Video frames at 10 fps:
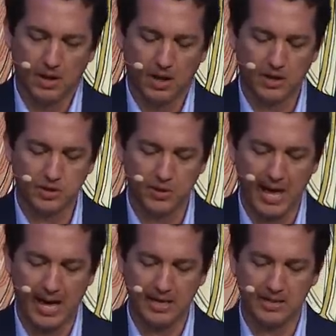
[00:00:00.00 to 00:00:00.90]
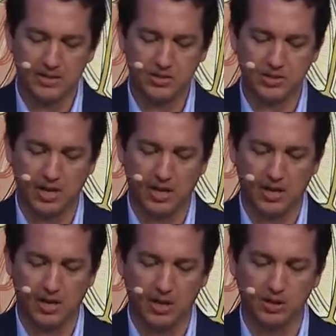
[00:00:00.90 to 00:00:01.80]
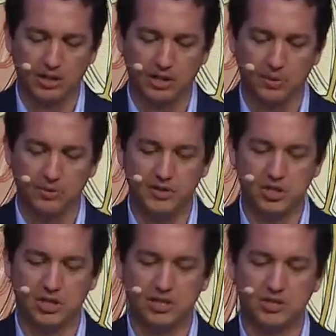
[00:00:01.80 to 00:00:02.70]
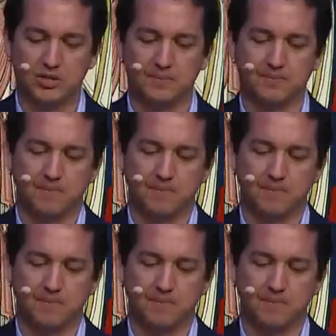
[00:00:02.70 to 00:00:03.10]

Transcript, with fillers: all right, so that is uh, a look at the revisionists.